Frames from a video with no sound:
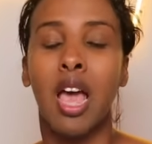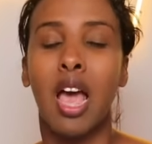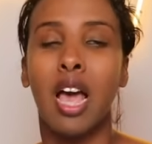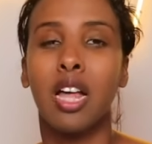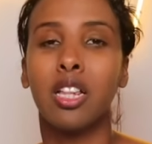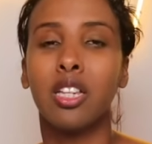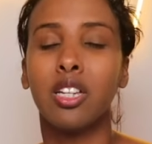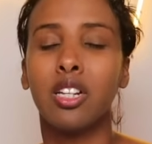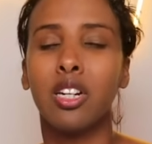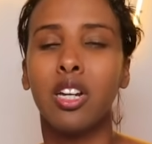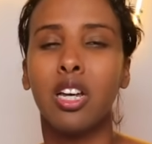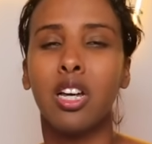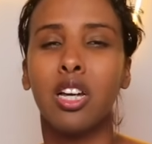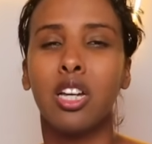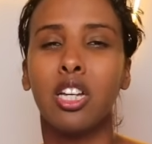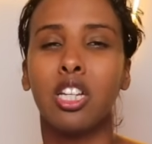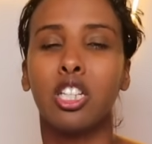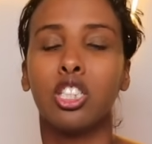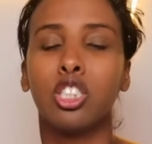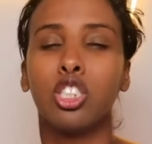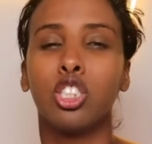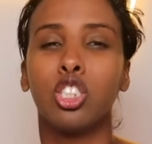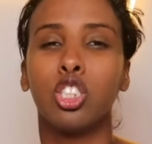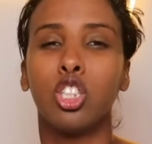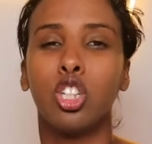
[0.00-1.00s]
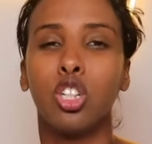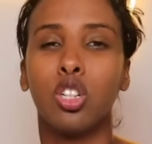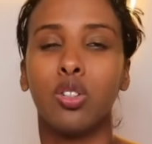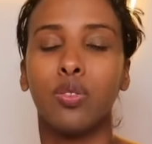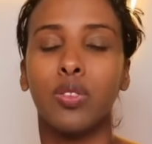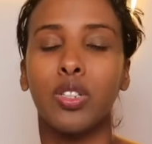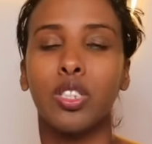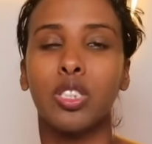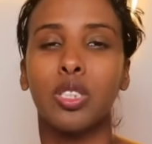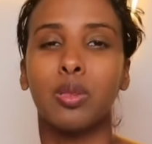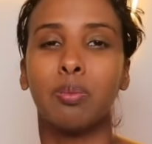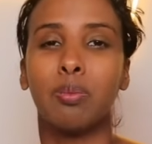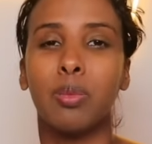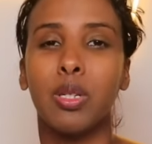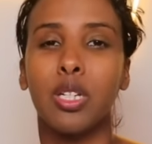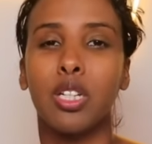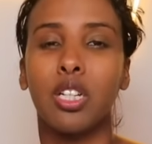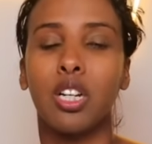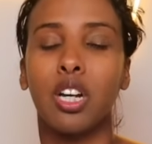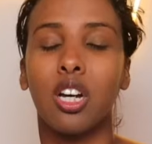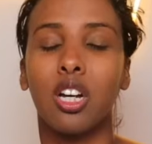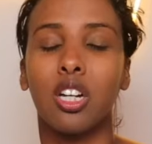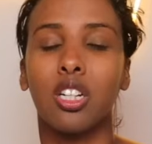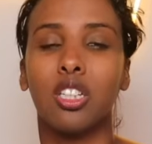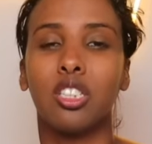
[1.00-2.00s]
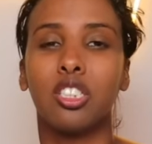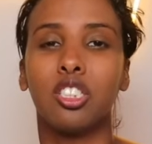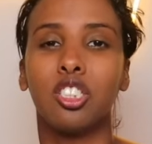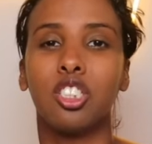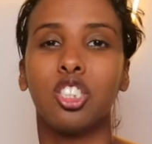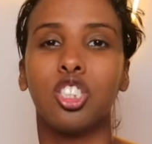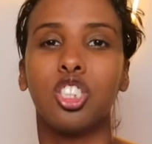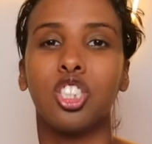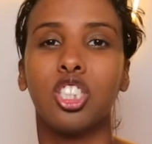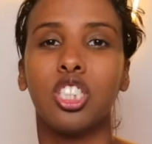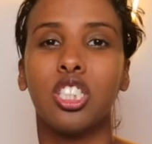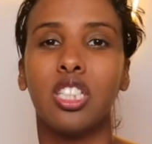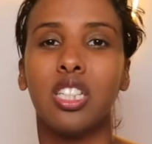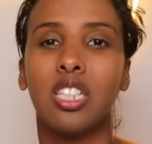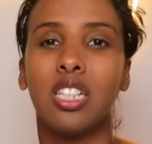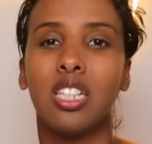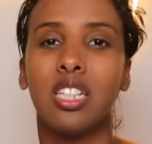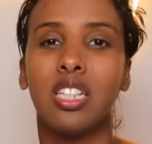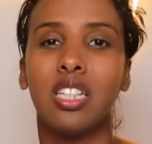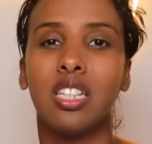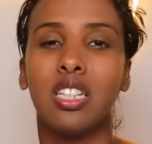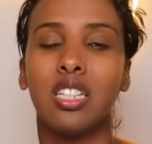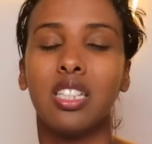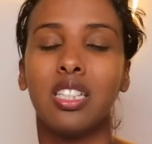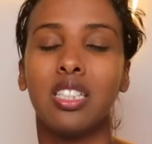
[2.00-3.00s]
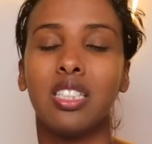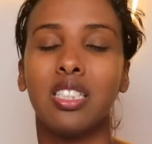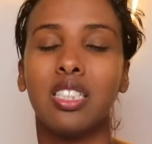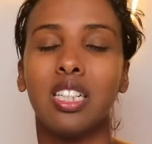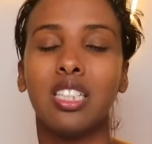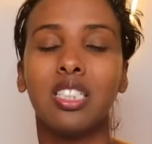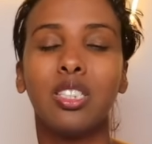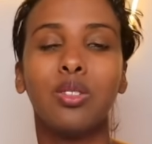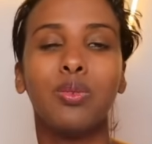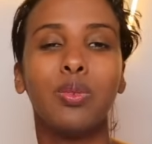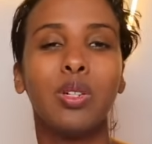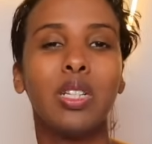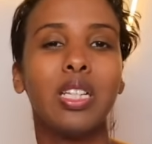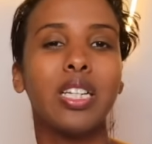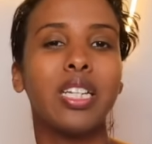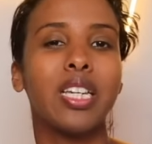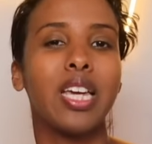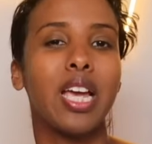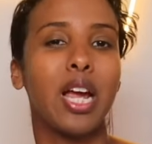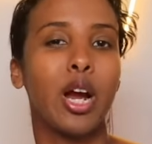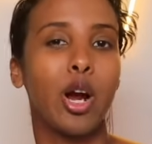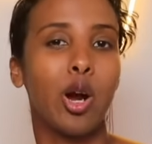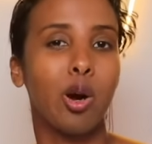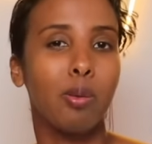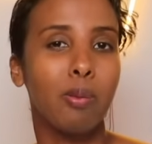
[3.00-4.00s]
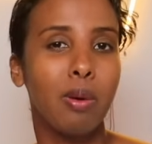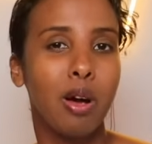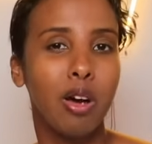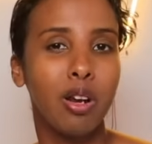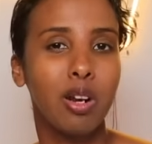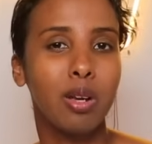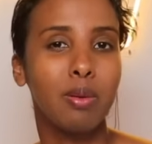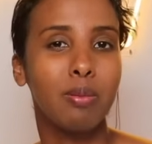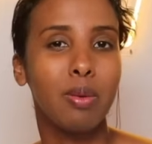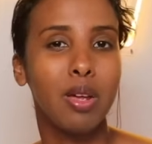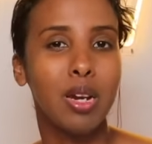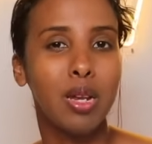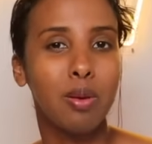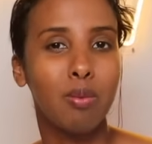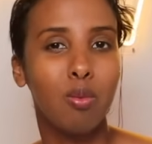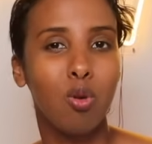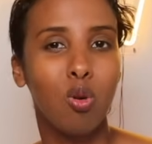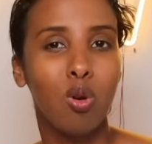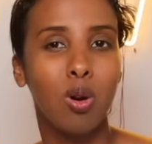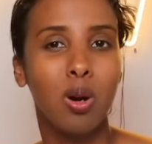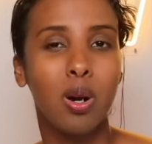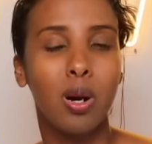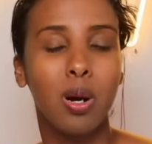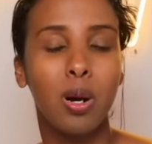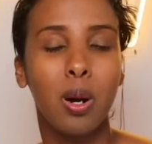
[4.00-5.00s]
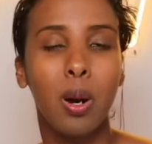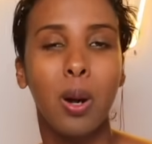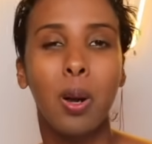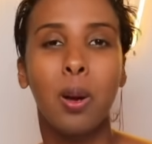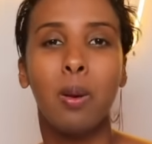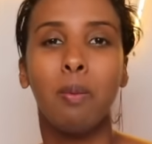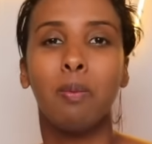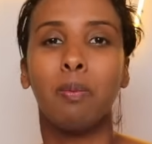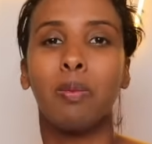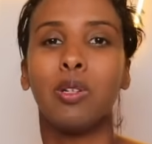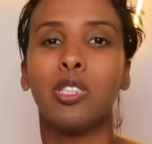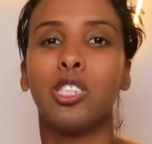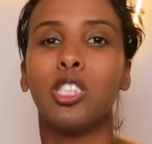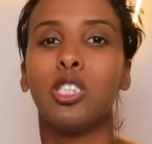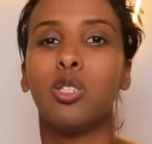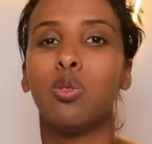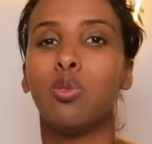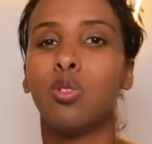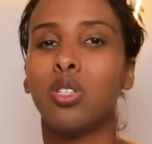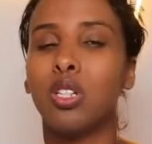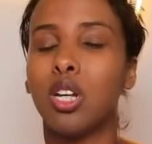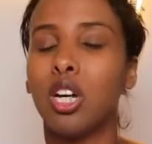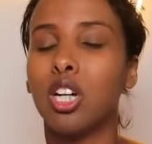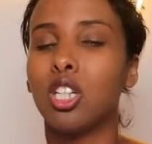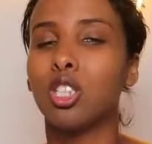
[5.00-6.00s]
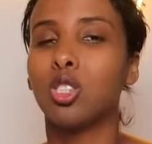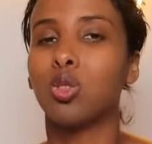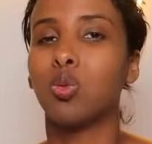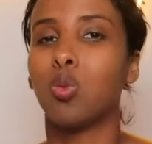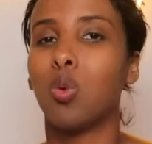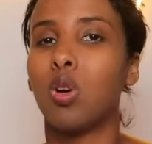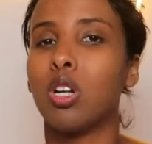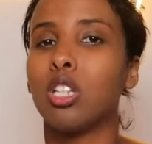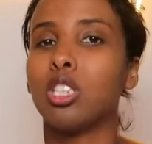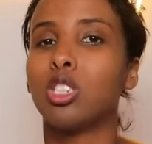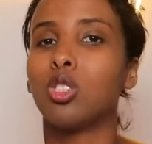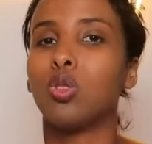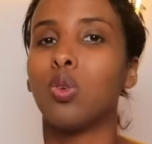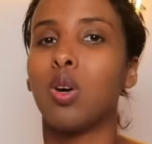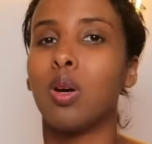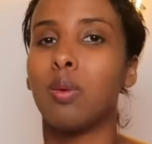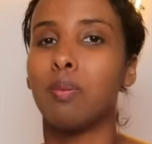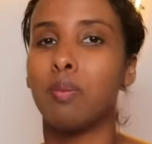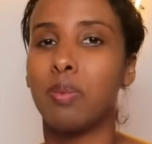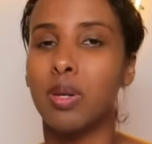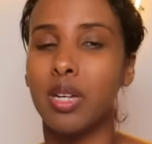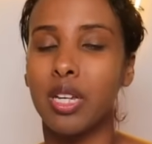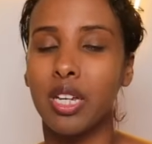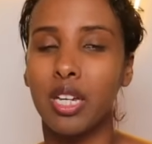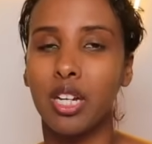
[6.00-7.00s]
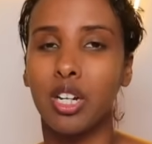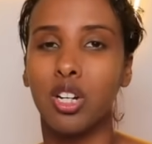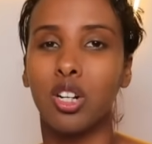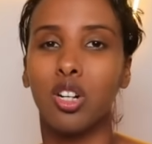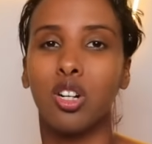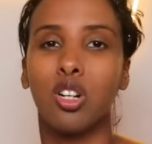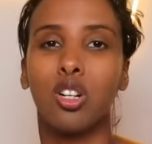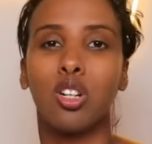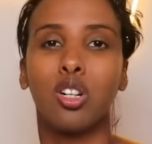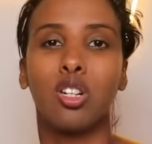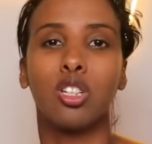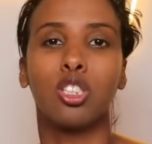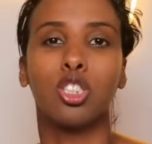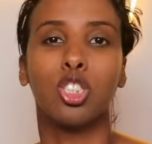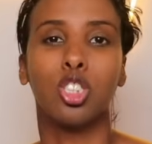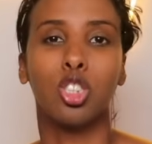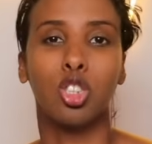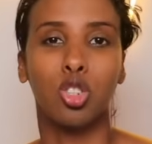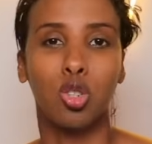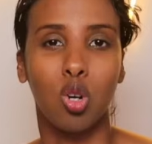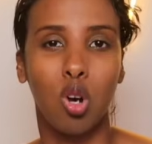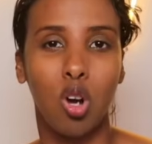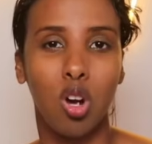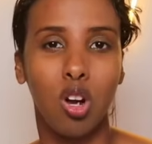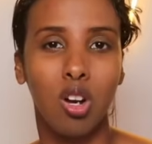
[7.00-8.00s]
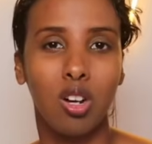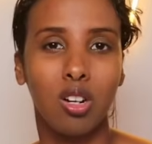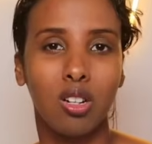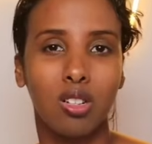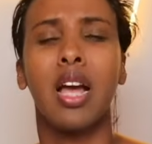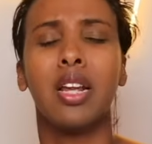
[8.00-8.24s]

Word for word: Elena is nervous because she doesn't really care about him anymore, but she does want to appear strong.